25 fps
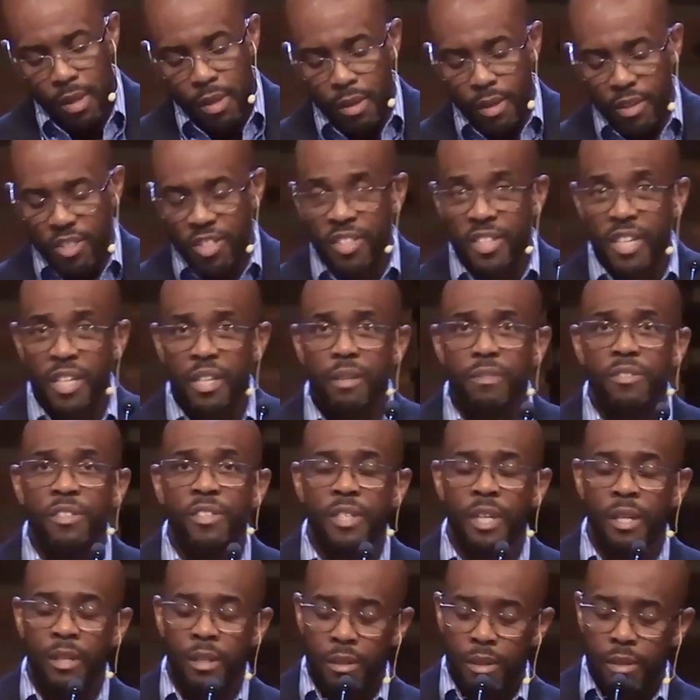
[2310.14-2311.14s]
the, sin of
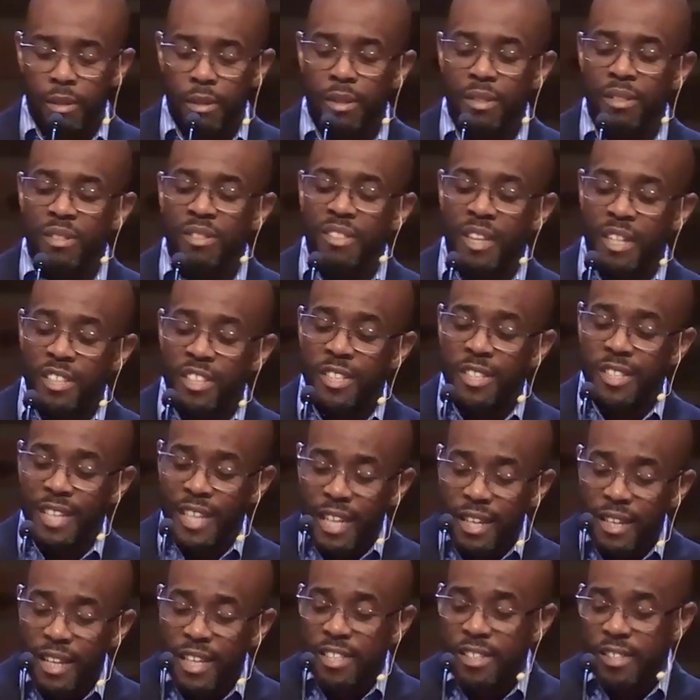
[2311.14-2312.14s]
son, the
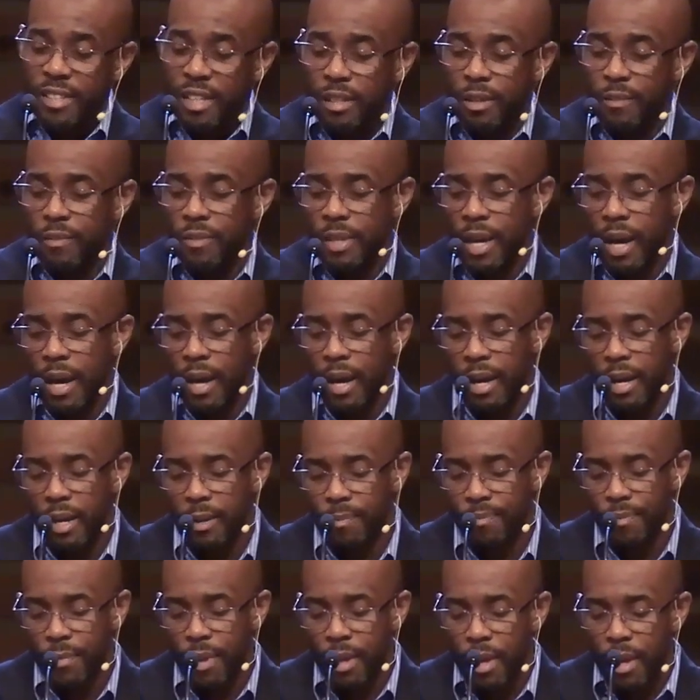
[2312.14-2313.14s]
sinless Son of
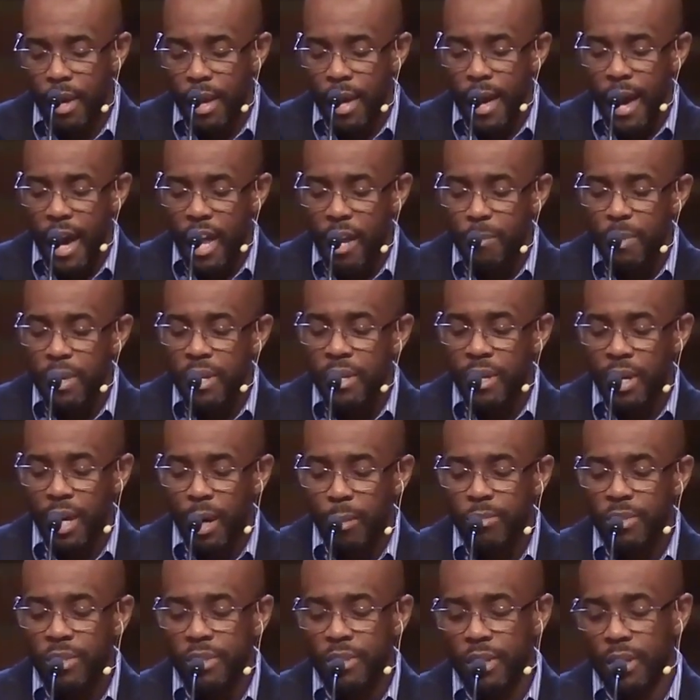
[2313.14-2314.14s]
God had to
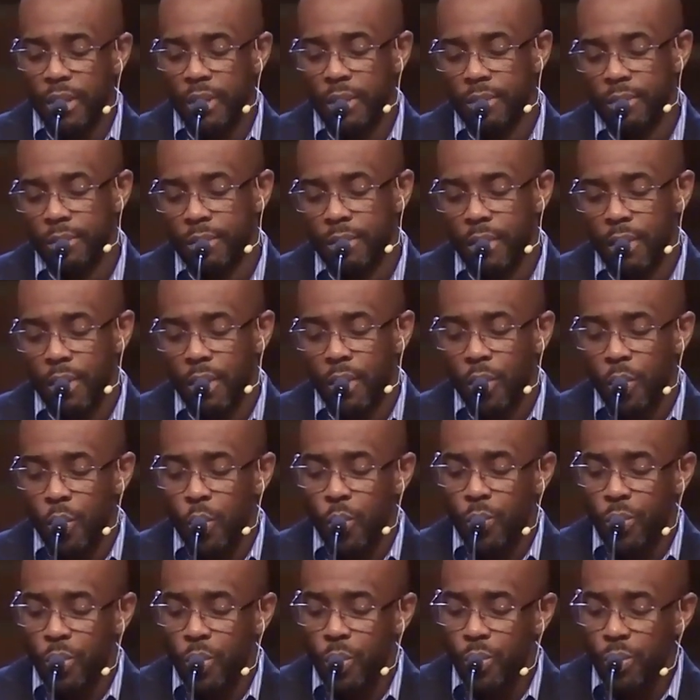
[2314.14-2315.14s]
become sin
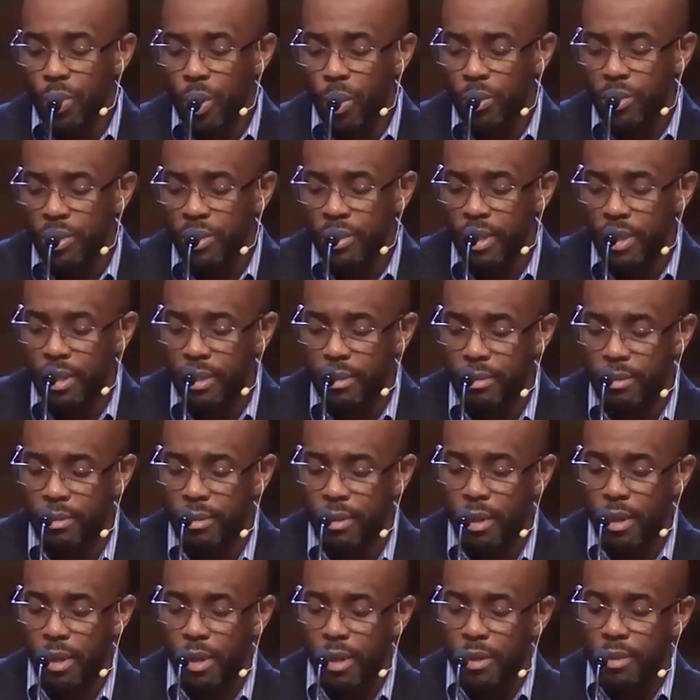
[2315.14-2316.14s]
who knew no sin,
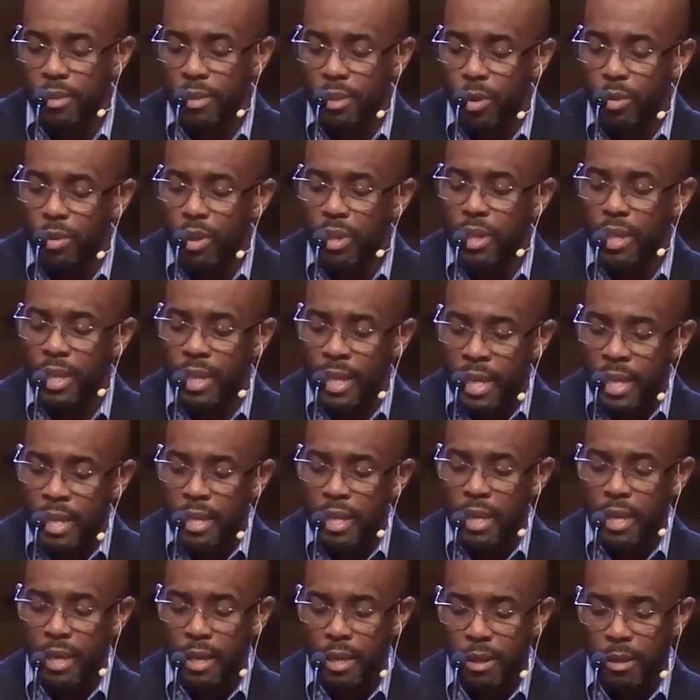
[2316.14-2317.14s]
so that
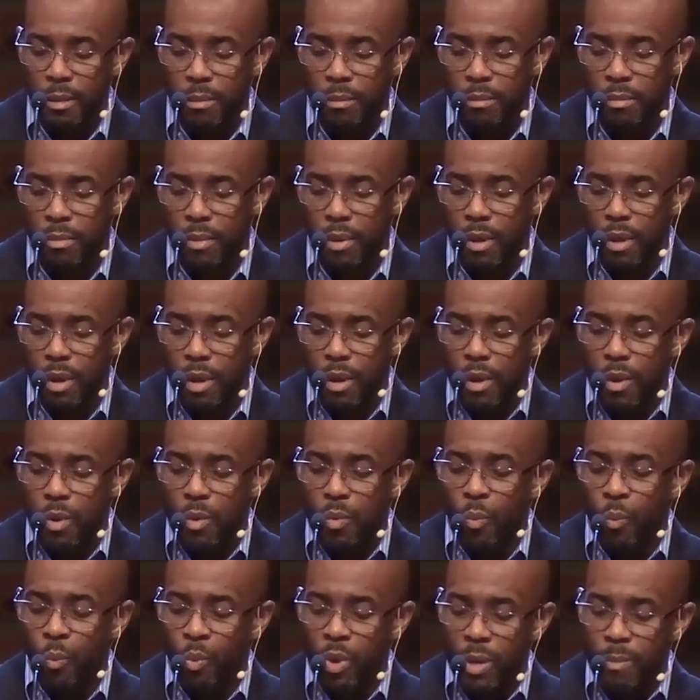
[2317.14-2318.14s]
in him
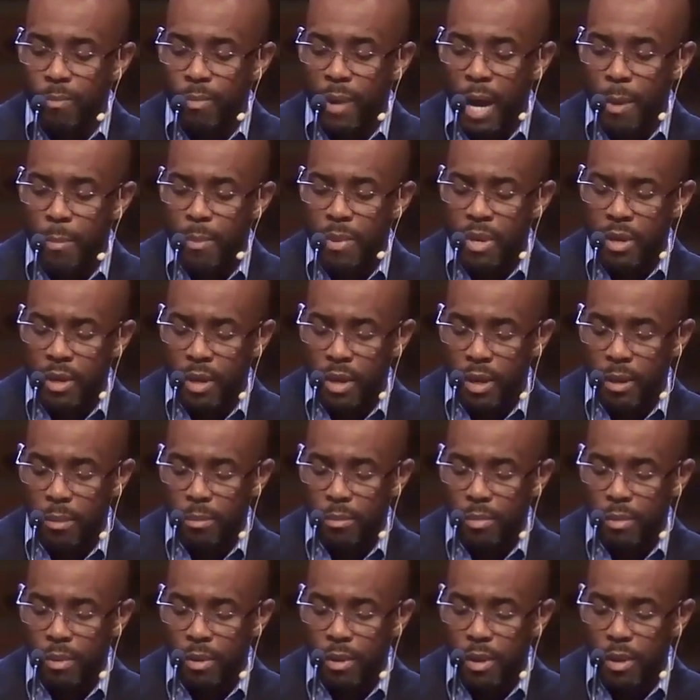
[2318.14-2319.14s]
we might
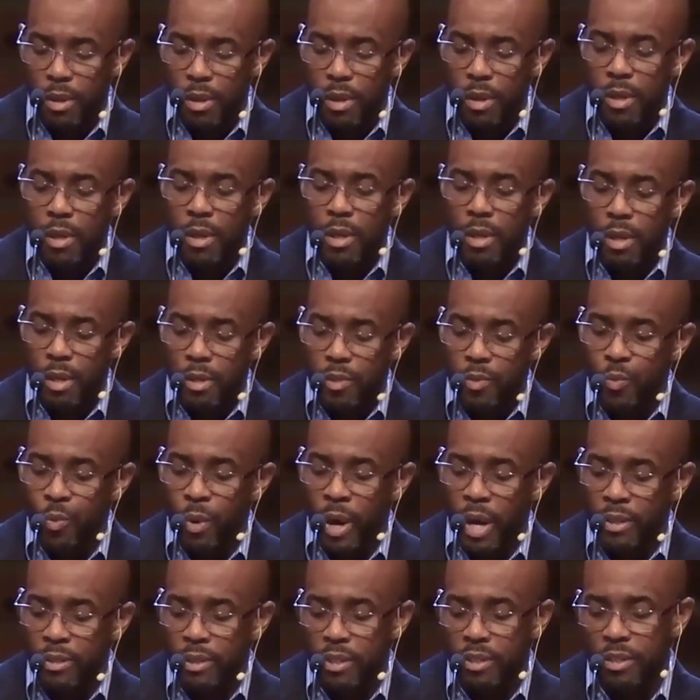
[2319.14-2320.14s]
become his
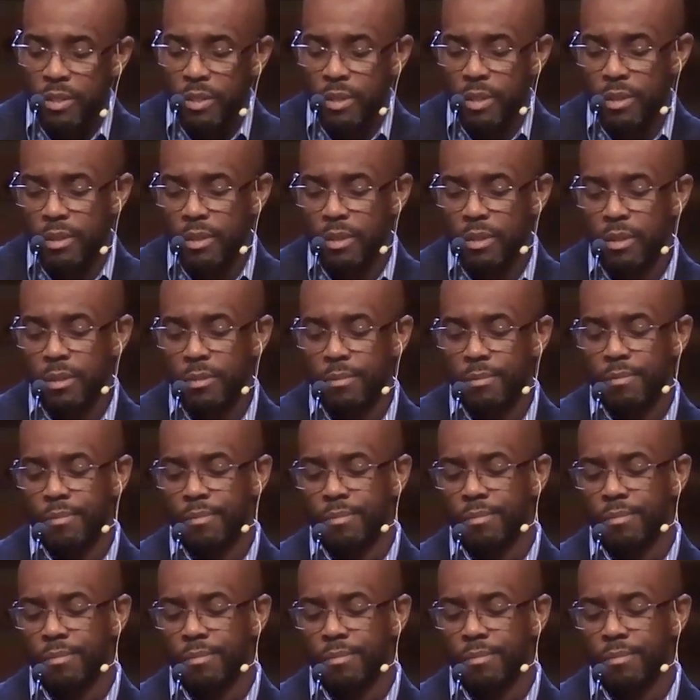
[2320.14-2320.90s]
righteousness.